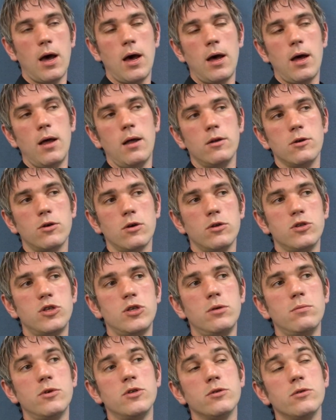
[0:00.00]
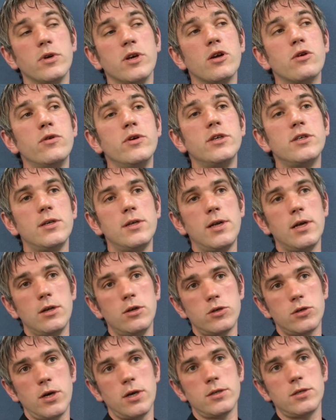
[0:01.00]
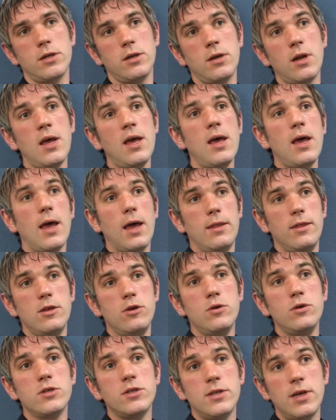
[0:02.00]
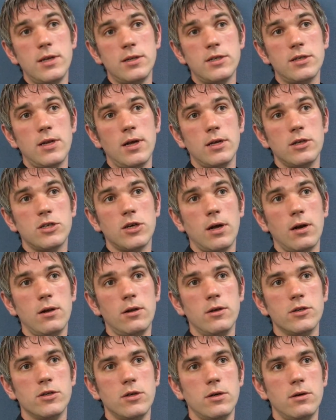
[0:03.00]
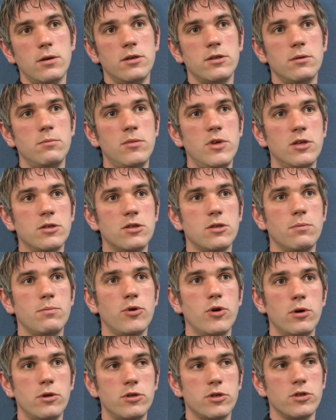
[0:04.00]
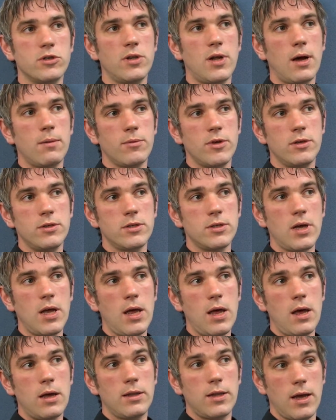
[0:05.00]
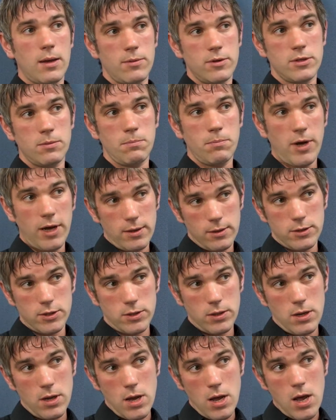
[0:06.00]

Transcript: and consumers are increasingly interested in using the internet channel as a means to purchase nappies, diapers and pants.